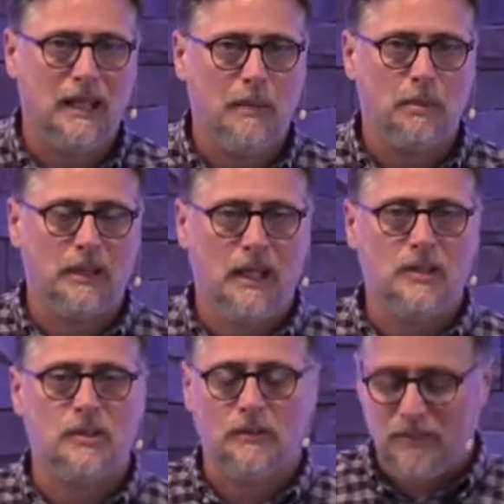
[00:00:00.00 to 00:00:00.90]

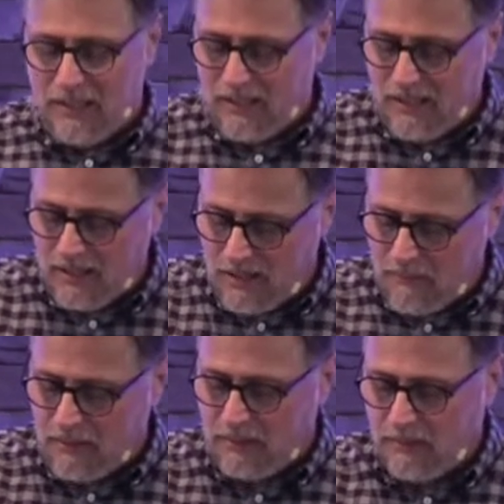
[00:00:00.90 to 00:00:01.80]
application of day-to-day
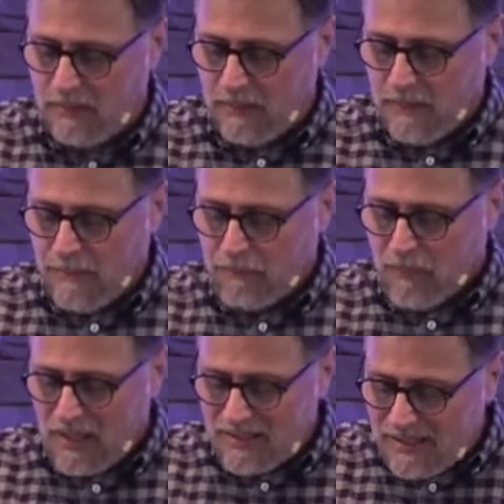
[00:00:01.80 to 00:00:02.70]
living.
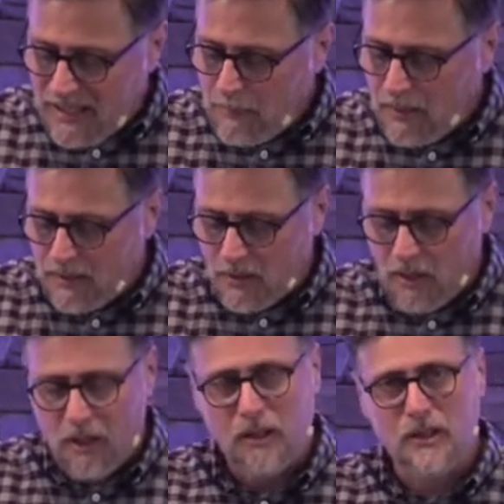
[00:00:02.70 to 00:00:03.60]
As deep and as
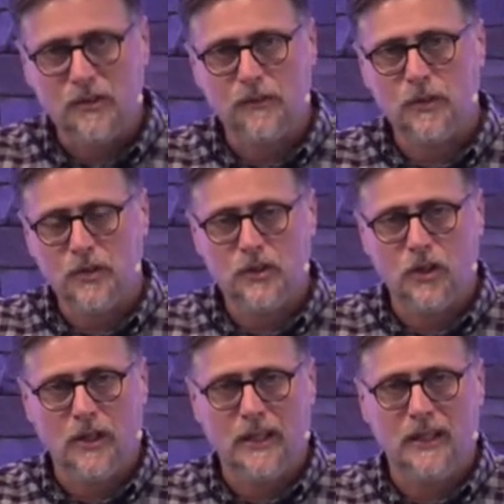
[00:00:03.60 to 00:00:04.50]
hard as 1
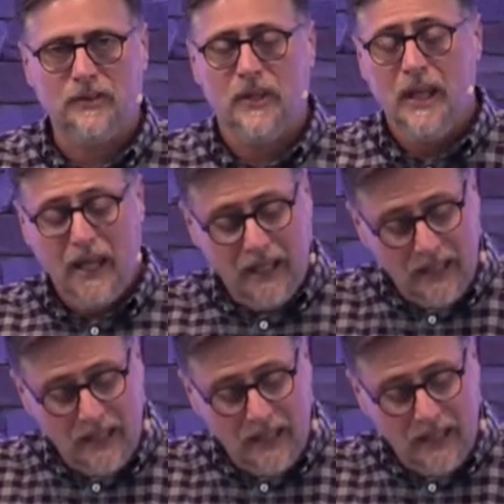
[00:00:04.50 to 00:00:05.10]
John is, and